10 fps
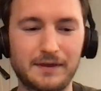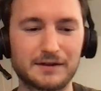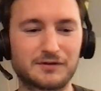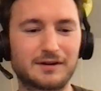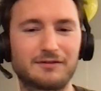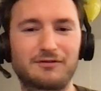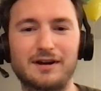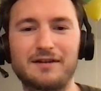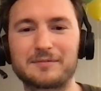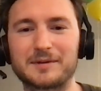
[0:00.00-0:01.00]
thanks for
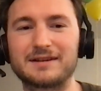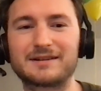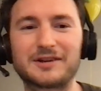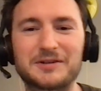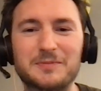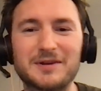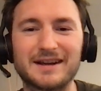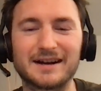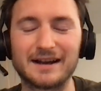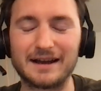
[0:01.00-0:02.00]
having me. Great to be
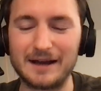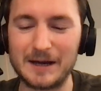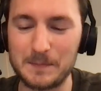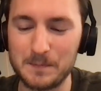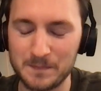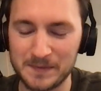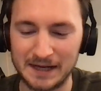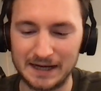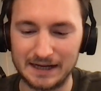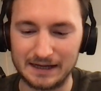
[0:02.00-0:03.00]
here.
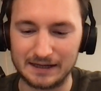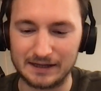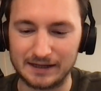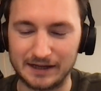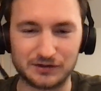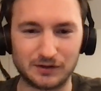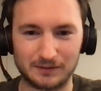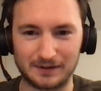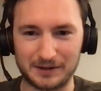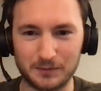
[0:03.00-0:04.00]
Yeah, so
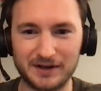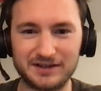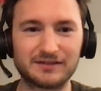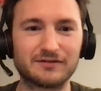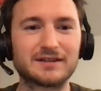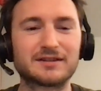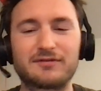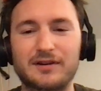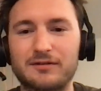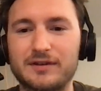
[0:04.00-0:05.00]
like you mentioned, Wietse,
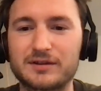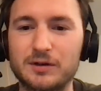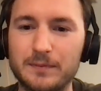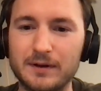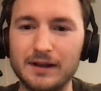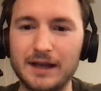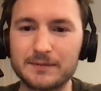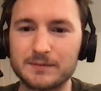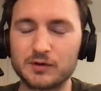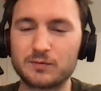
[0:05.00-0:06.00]
founder of XRPL
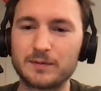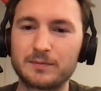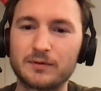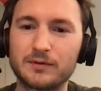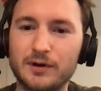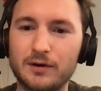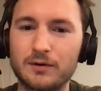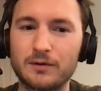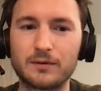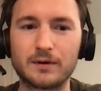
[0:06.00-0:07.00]
Labs. Most people
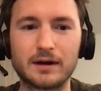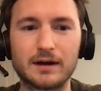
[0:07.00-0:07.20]
know